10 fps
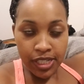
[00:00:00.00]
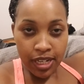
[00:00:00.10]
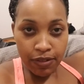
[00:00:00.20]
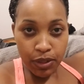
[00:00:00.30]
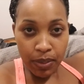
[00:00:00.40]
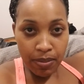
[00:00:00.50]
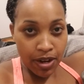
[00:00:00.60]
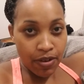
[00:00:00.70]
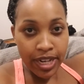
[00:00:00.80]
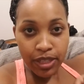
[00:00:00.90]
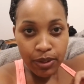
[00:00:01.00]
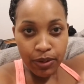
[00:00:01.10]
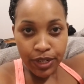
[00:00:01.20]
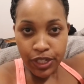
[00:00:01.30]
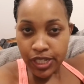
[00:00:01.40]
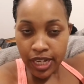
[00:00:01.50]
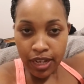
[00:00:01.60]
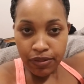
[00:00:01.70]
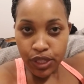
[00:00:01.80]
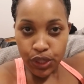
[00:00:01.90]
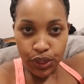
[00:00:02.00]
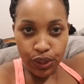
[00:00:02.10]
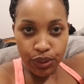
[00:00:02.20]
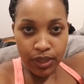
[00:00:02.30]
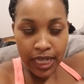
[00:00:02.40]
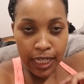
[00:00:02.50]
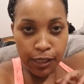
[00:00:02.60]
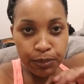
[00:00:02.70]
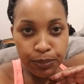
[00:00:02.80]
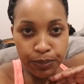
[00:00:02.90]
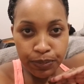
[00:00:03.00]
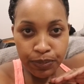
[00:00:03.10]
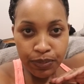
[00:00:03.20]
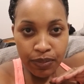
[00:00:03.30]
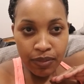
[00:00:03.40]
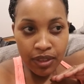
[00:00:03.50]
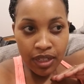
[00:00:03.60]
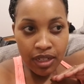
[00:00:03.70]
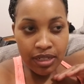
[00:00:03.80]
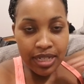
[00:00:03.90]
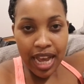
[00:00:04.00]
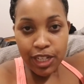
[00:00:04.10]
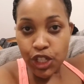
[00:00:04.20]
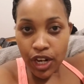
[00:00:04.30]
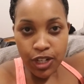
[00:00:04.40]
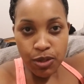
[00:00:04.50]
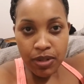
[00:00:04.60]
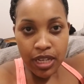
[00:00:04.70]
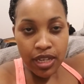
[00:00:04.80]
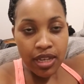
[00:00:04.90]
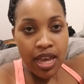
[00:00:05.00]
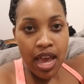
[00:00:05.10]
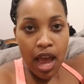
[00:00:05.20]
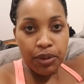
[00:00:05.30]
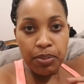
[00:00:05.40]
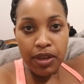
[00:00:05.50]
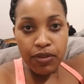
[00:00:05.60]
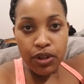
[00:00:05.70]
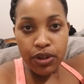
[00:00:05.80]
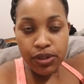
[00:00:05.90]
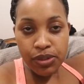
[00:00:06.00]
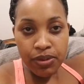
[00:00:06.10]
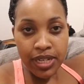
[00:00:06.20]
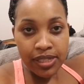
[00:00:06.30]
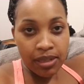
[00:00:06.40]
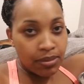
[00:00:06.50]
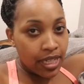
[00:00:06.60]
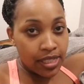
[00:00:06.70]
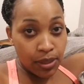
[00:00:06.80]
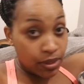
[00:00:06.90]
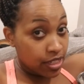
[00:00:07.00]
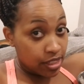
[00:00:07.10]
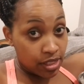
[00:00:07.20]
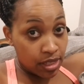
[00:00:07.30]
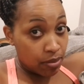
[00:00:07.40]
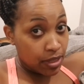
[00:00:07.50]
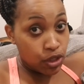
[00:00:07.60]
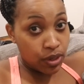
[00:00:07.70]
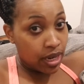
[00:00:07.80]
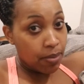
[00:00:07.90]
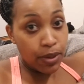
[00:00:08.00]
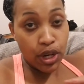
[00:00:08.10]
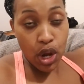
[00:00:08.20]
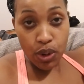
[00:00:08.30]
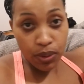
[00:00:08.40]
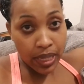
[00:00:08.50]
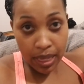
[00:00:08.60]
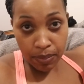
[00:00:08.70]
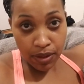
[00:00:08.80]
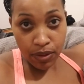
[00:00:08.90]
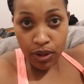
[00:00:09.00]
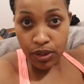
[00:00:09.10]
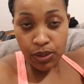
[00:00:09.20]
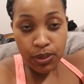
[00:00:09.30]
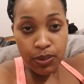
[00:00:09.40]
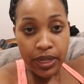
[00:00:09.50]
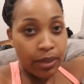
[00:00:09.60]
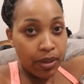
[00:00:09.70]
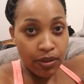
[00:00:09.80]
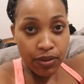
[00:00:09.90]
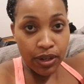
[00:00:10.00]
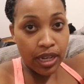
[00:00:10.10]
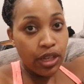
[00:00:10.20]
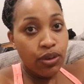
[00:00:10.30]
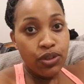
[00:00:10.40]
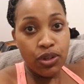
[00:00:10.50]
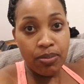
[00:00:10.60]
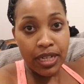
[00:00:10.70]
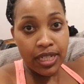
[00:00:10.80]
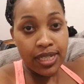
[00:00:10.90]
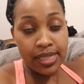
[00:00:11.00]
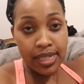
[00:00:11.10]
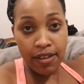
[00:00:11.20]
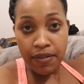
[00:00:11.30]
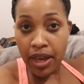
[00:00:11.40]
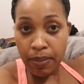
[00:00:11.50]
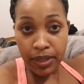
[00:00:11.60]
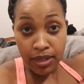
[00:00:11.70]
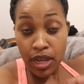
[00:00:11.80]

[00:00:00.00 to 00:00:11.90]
enough to pay my rent. They were gracious enough to not charge me. I would pay for groceries. Some days they would just tell me straight up, no, you can't pay for groceries. We're going to pay for it. Use your money to save up and